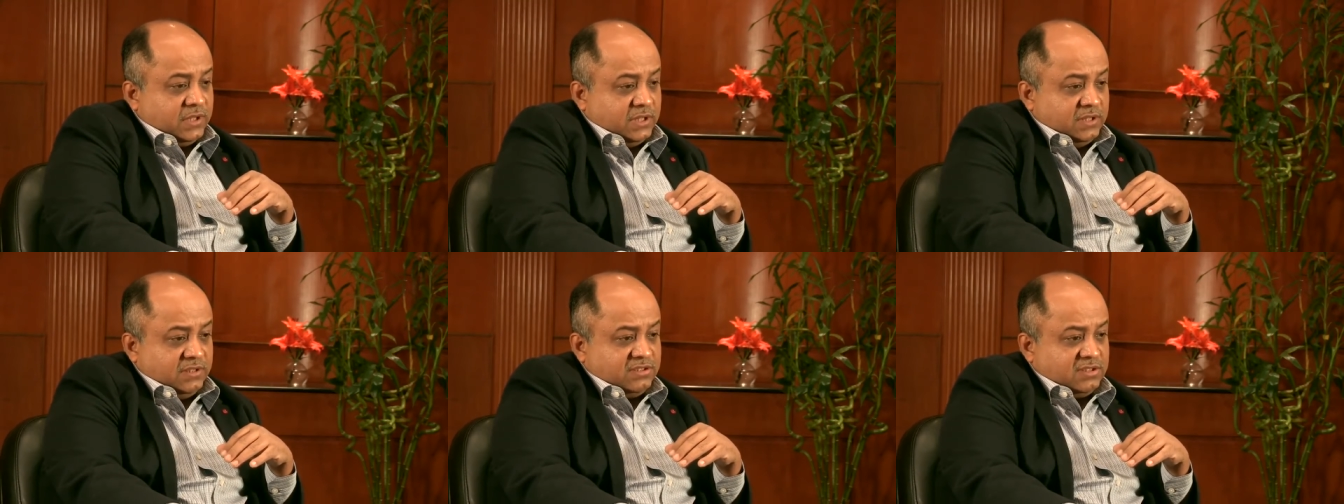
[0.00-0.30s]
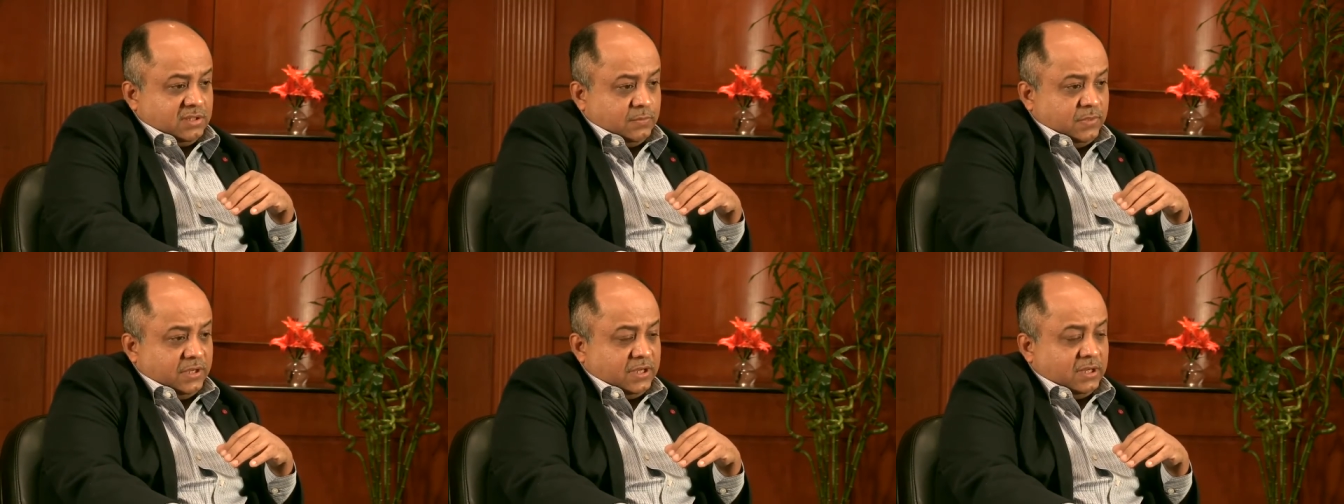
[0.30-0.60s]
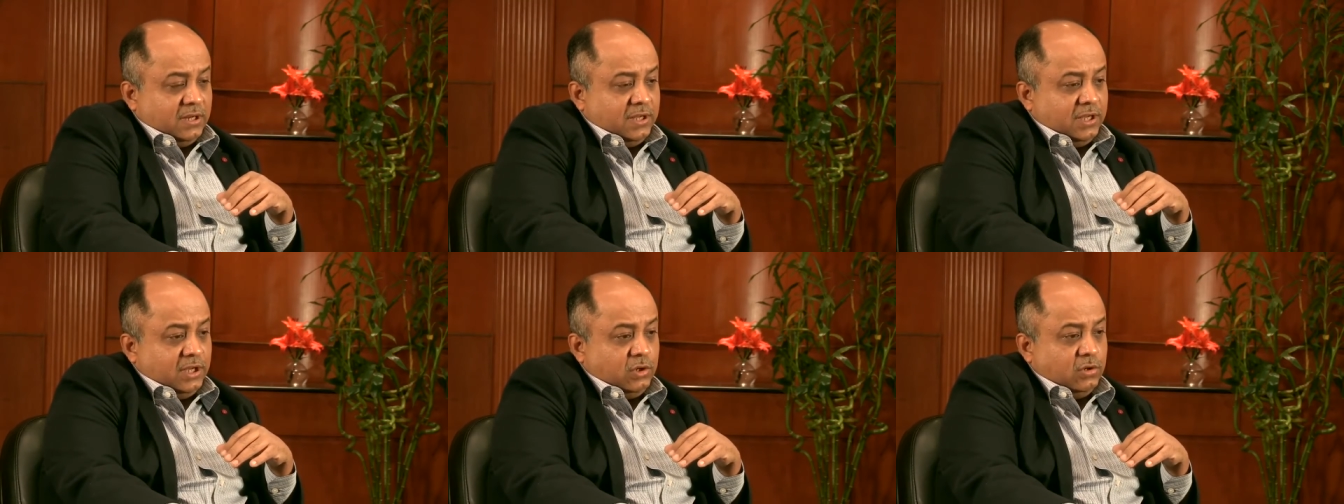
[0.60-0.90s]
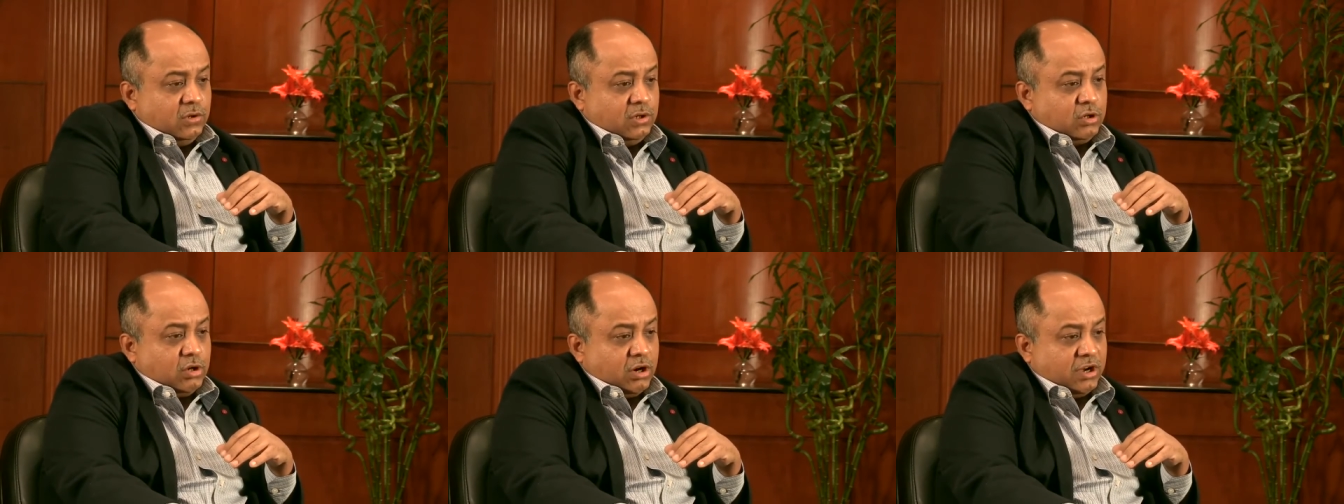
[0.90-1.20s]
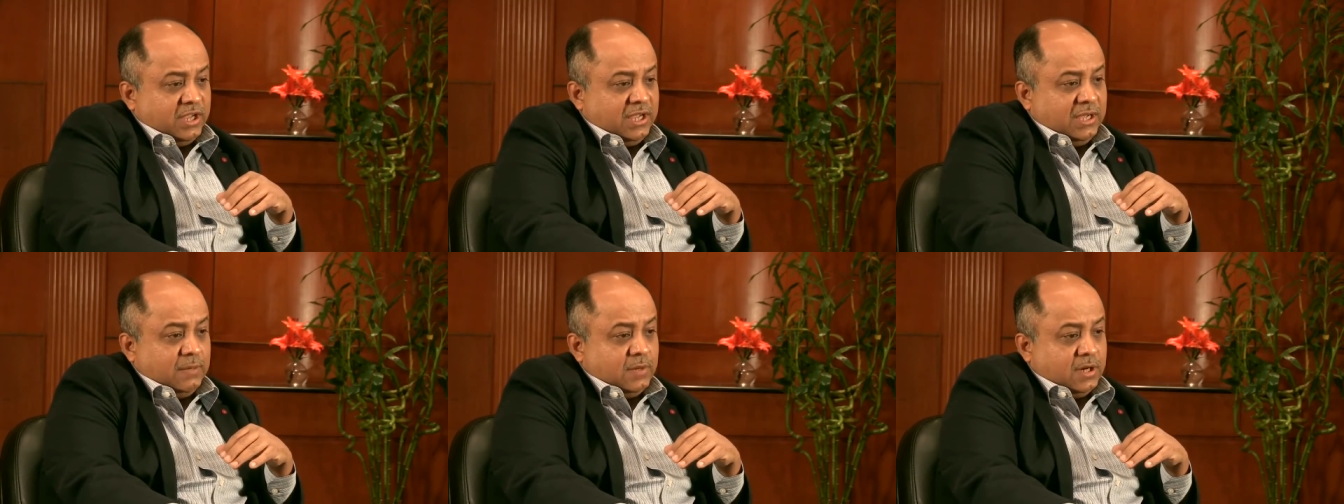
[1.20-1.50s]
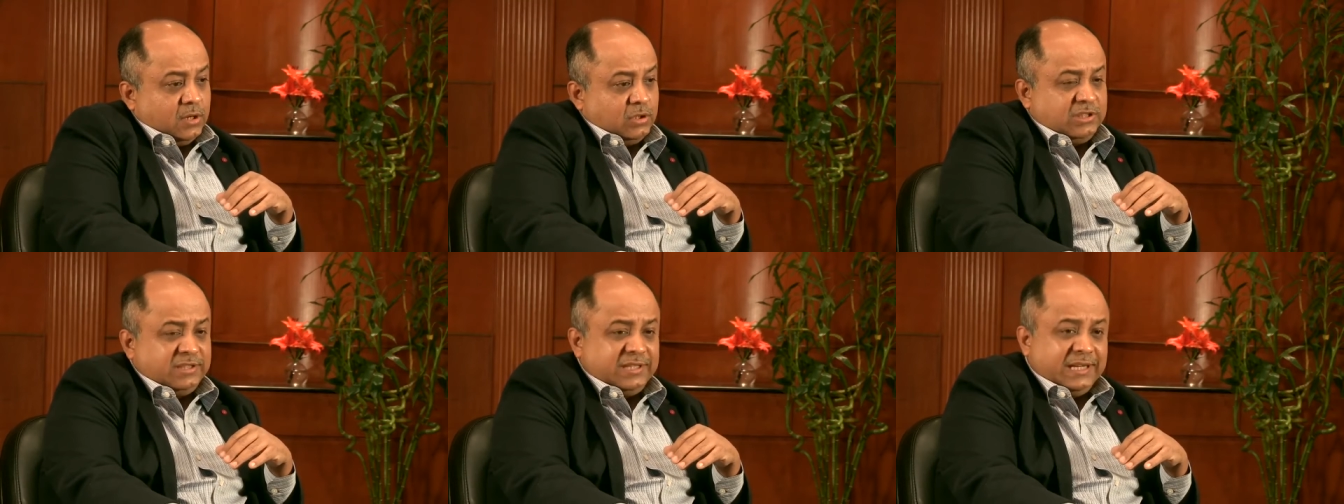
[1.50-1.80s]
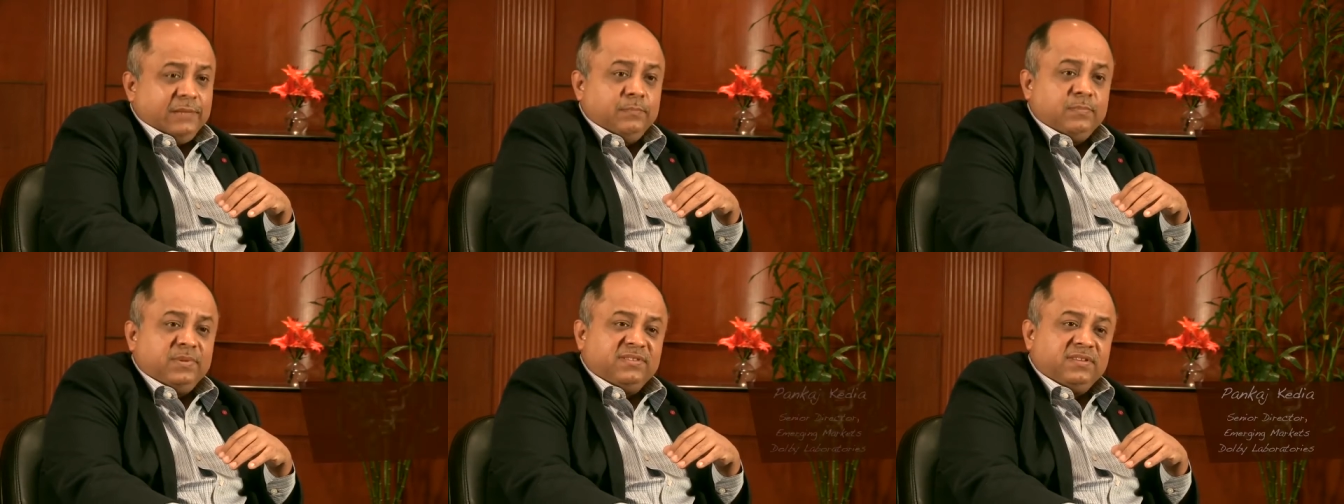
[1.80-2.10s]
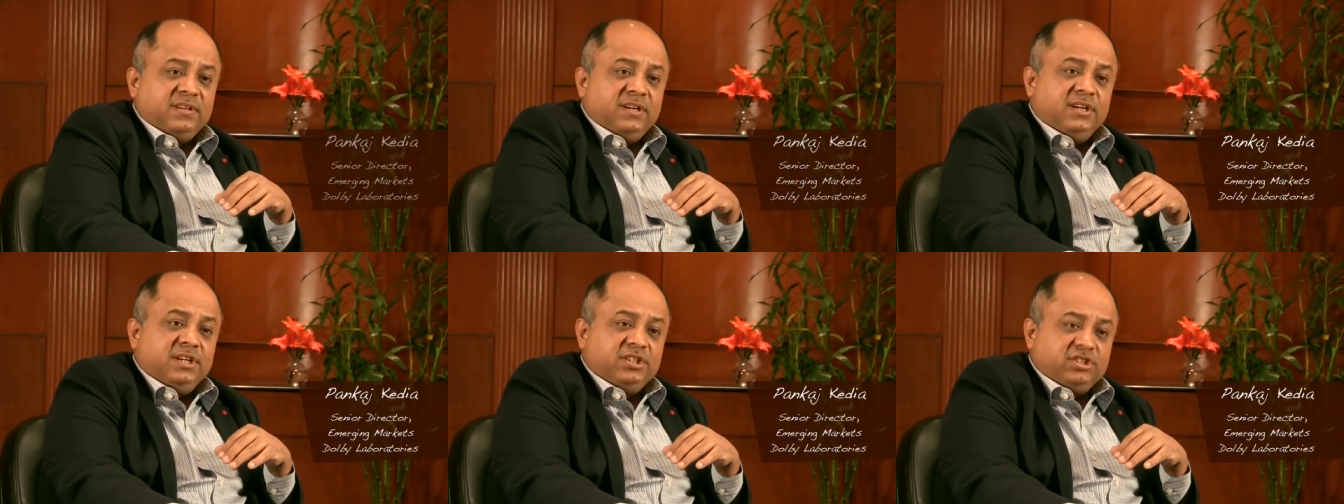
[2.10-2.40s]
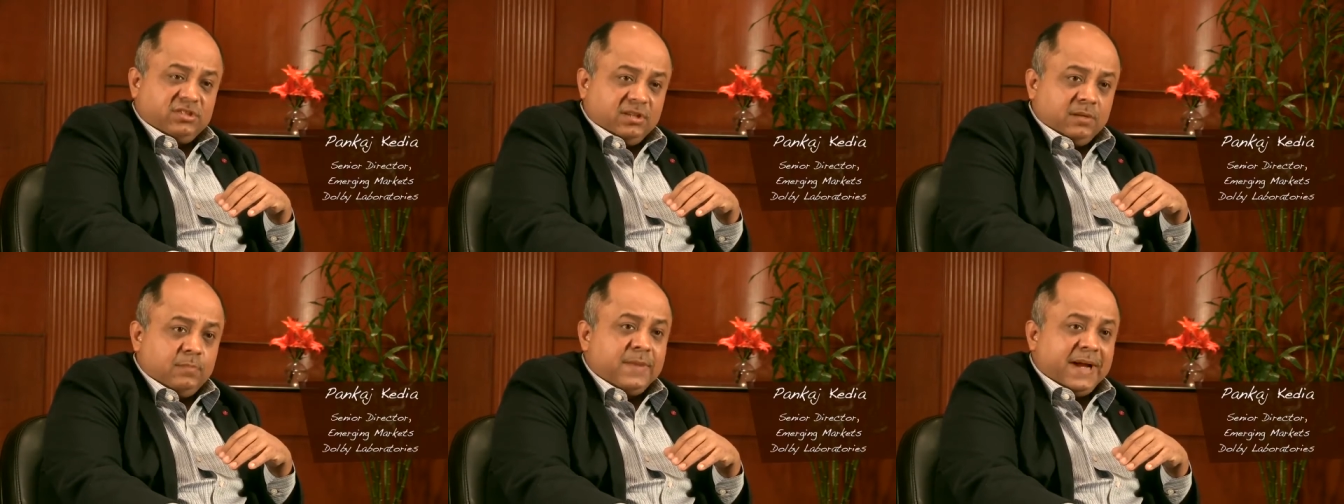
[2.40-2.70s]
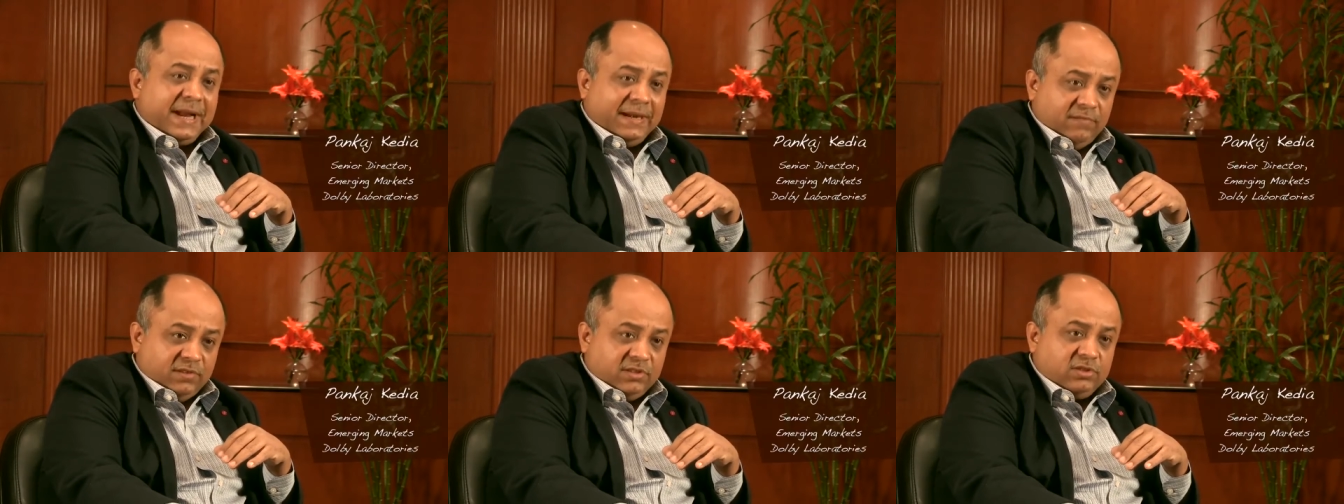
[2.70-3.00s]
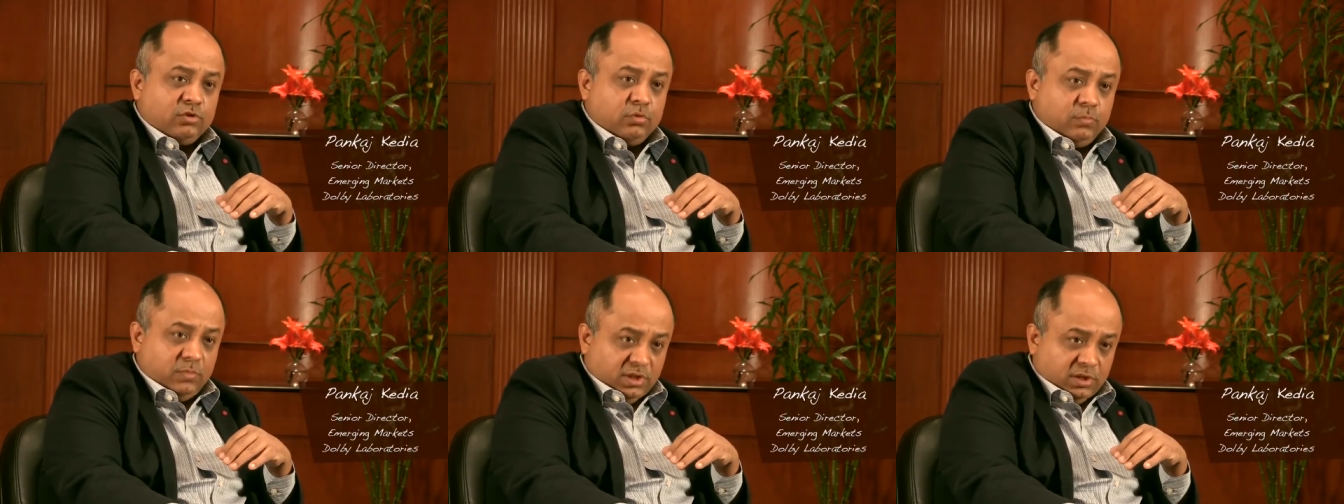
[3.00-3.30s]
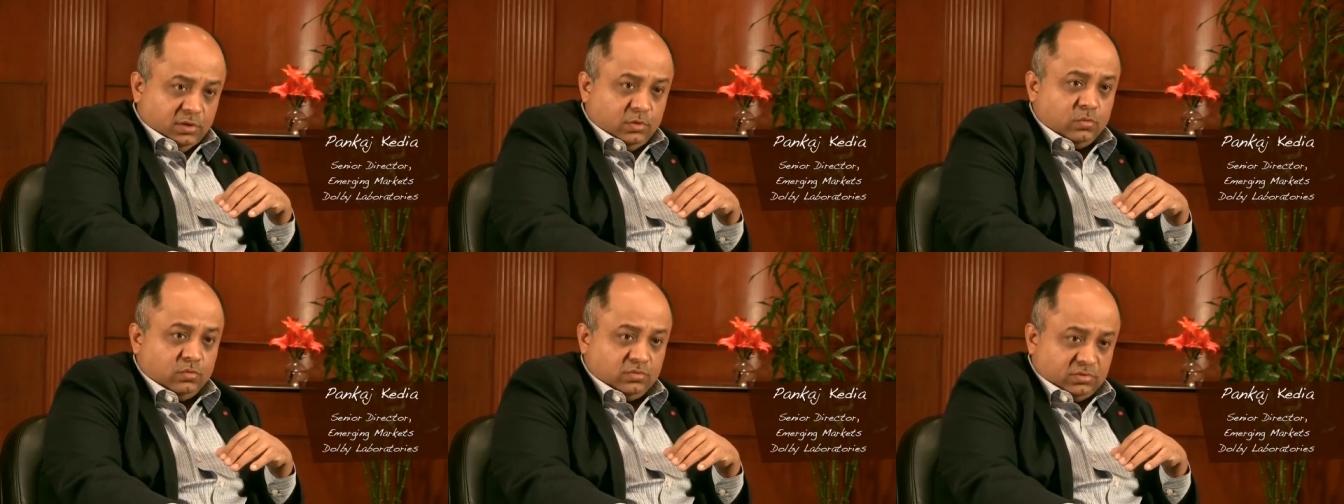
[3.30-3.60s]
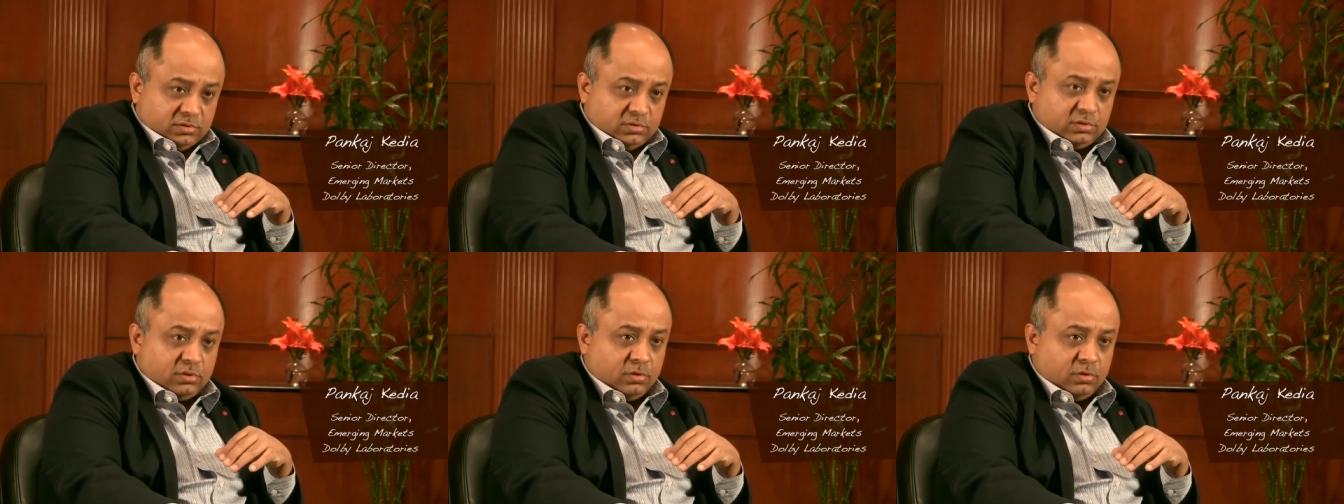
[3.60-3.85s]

is typically you're talking about ten percent additional bandwidth to be used.